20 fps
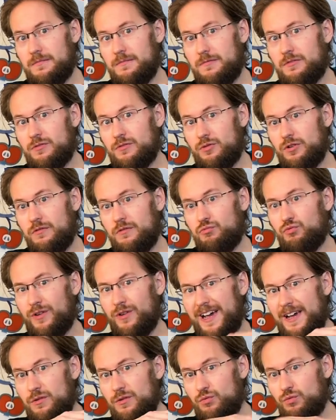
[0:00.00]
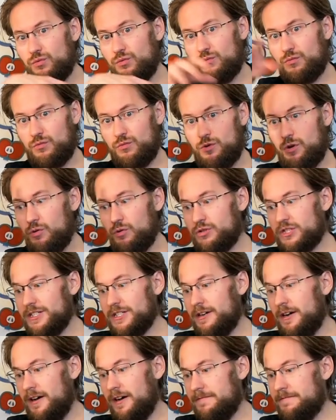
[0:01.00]
sort of wrote
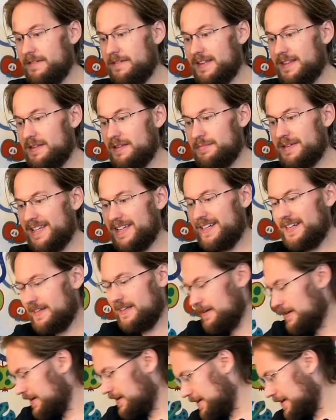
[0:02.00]
off in the beginning,